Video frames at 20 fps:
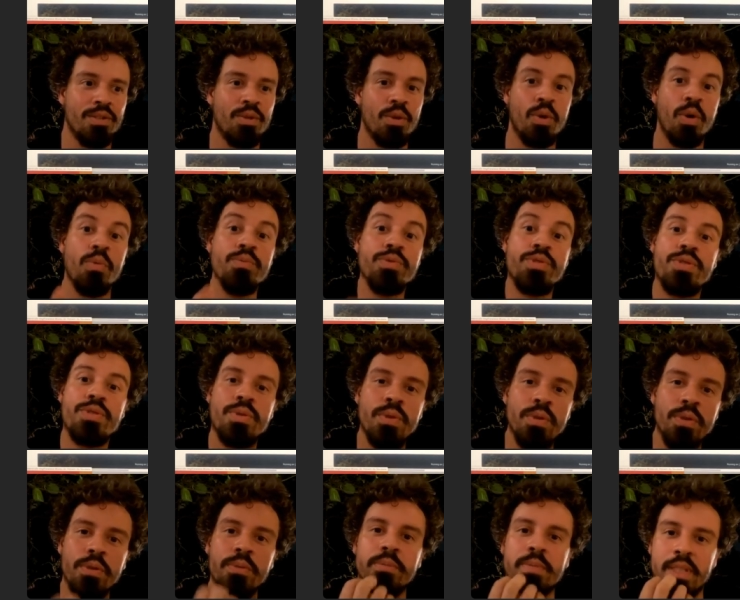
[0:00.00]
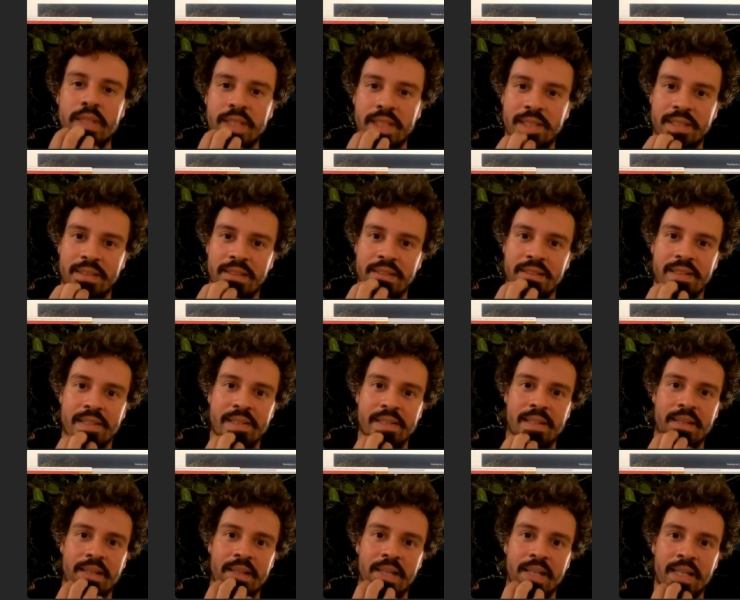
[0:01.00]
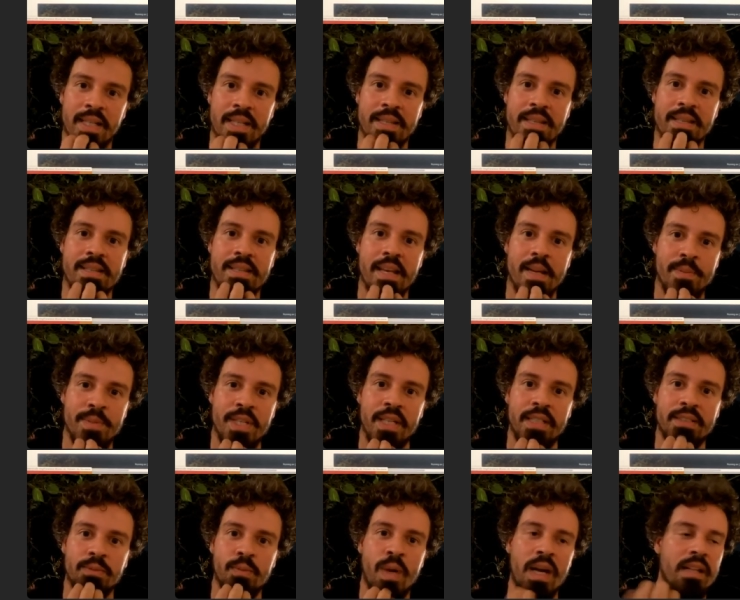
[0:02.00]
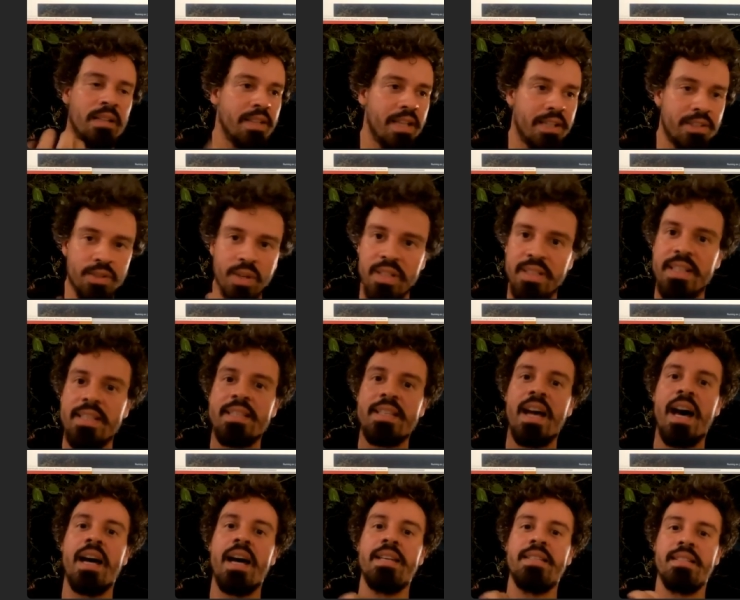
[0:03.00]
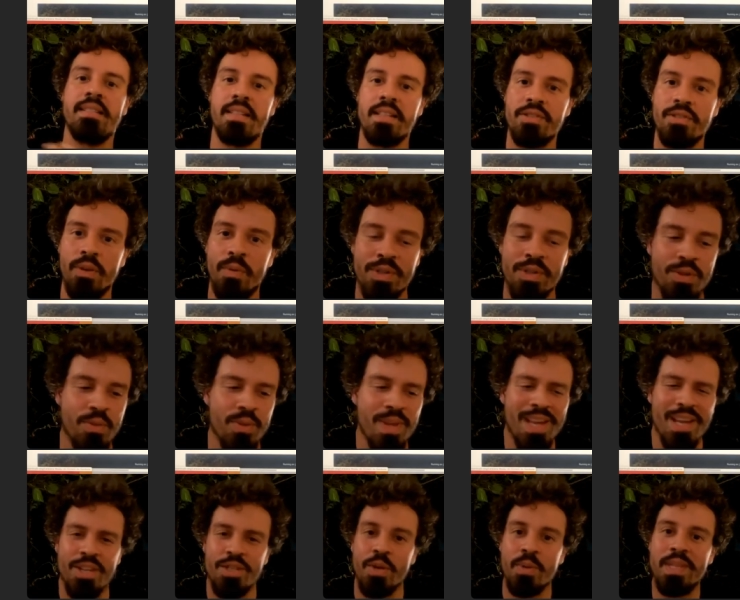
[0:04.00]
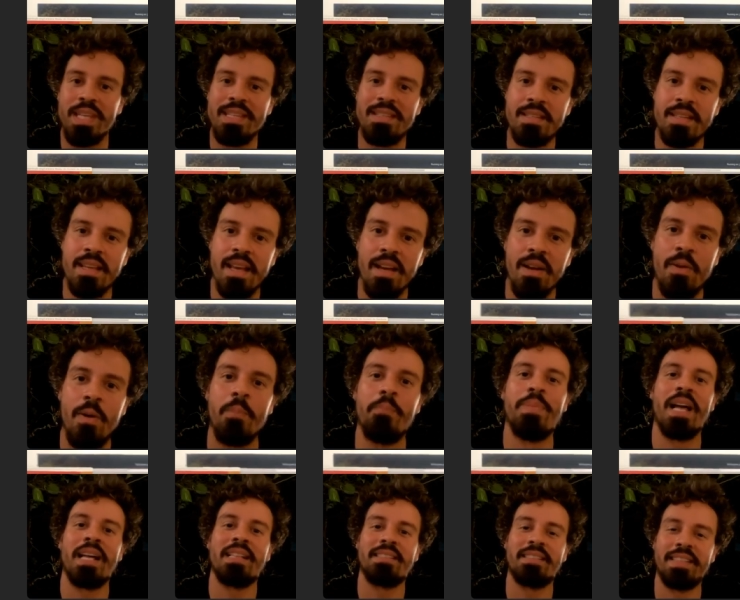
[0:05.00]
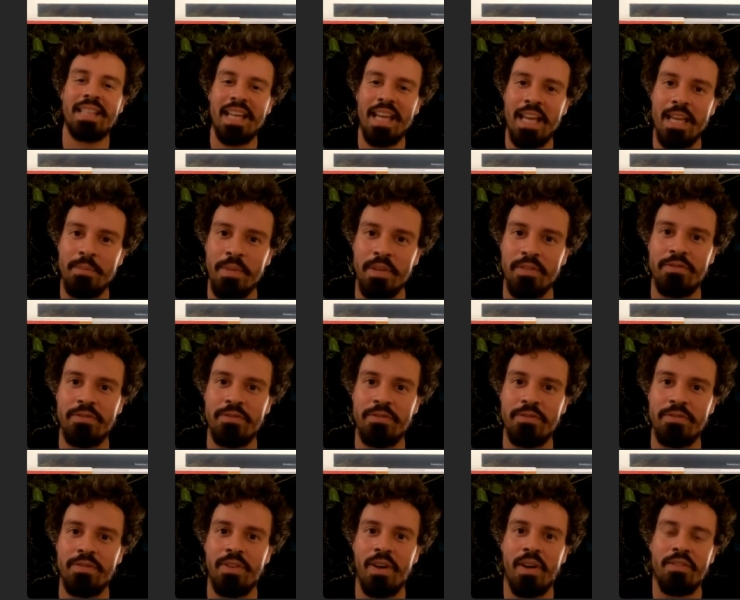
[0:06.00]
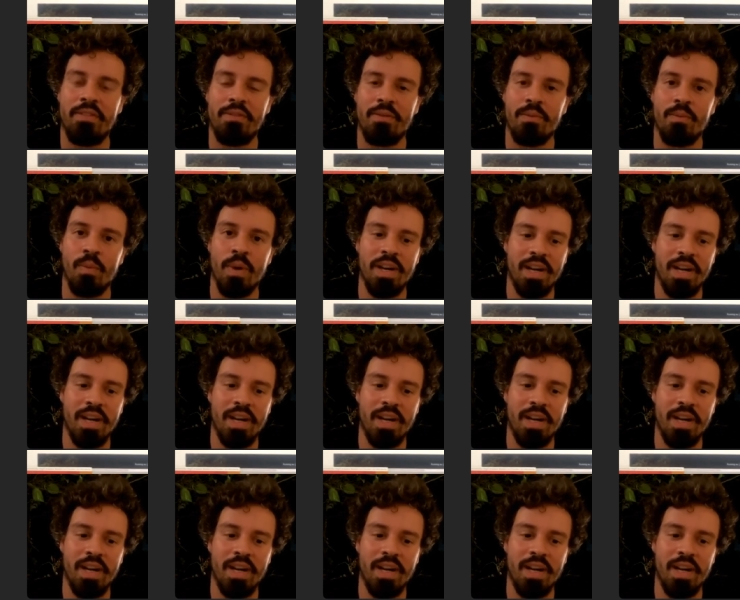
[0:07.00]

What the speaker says: consume the subject while exoticizing and so on. So this complex game of where